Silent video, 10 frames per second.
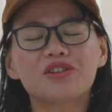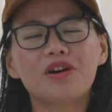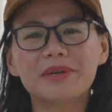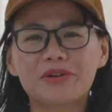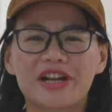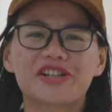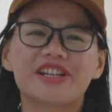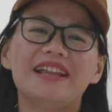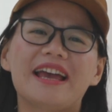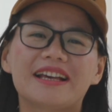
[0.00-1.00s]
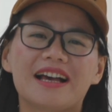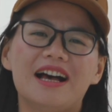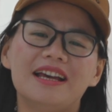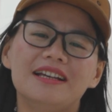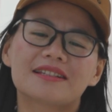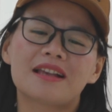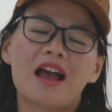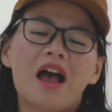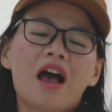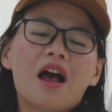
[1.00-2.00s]
common question I got is,
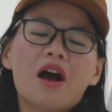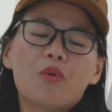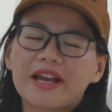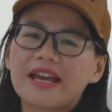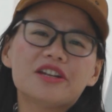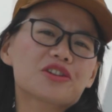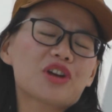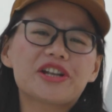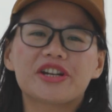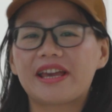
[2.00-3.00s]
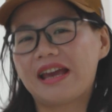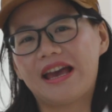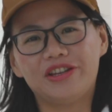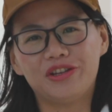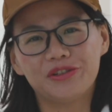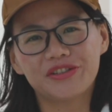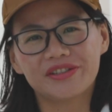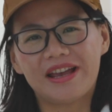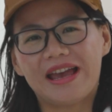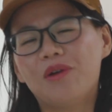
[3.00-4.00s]
what kind of charger can I
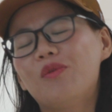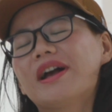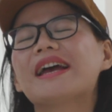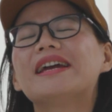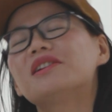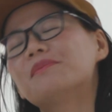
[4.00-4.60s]
use? And what kind